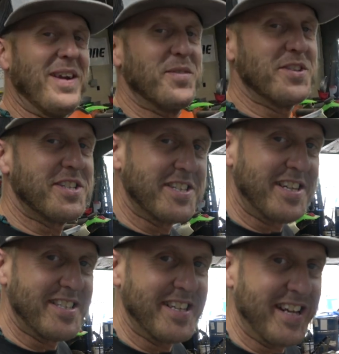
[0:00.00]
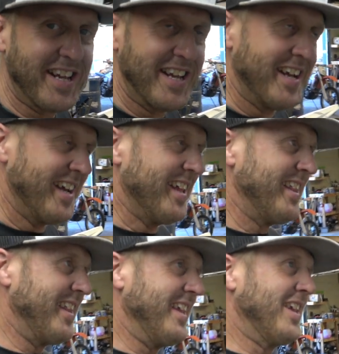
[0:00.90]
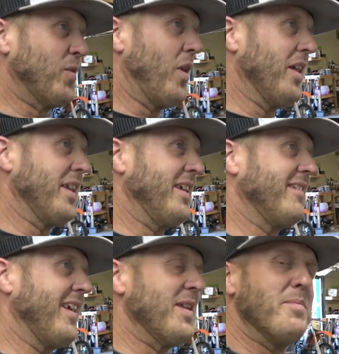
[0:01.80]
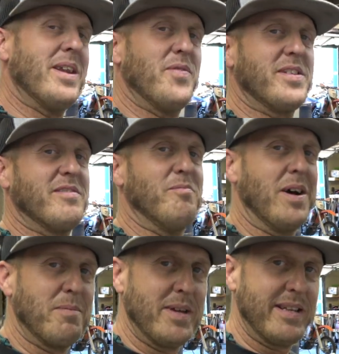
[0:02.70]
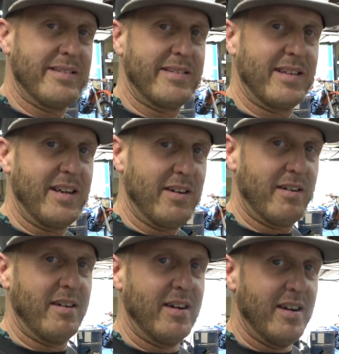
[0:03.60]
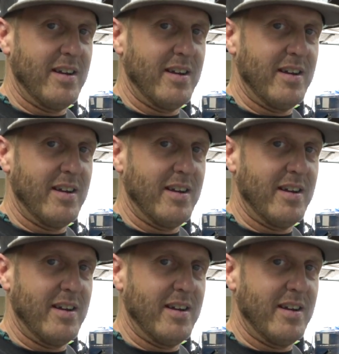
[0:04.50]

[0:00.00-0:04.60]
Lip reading: I were just discussing the qualities and benefits of mung beans here.